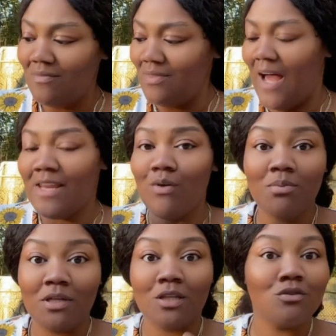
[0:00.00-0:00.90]
I didn't want to
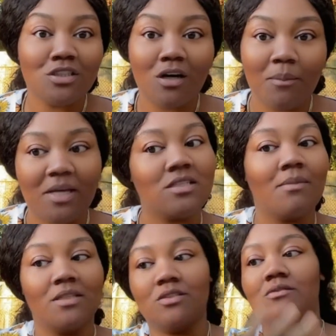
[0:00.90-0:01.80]
put lotion on because I'm
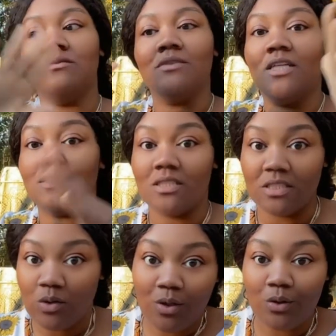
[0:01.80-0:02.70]
about to get into this
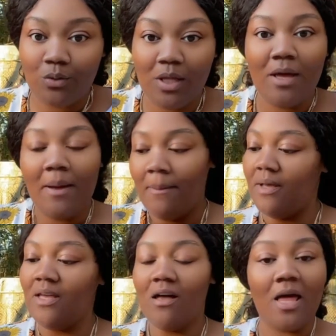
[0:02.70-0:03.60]
oil, but
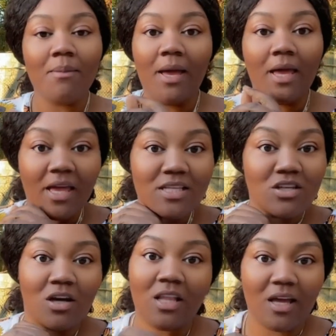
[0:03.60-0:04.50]
y'all, like, my hands
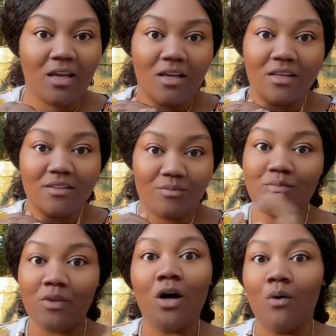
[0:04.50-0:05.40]
are like,
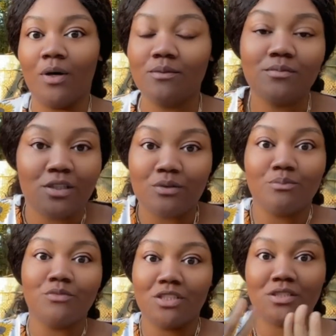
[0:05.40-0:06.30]
they on one, so
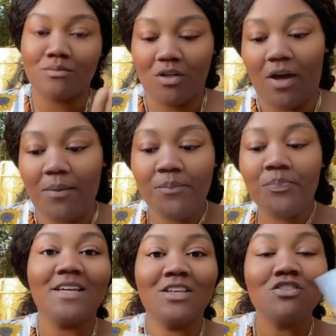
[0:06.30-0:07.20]
just, okay.
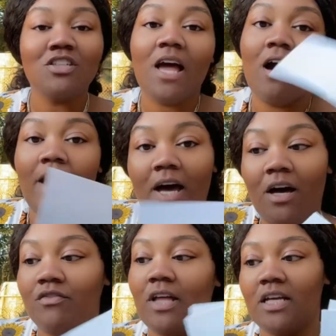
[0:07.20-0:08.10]
Usually I'll
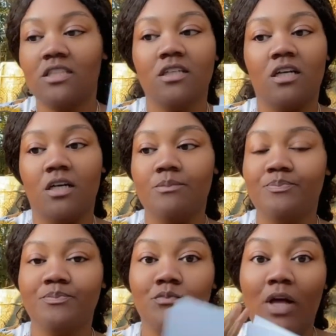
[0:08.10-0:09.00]
have like
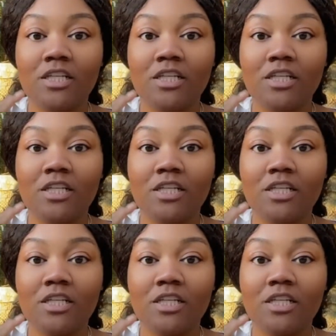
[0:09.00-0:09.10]
like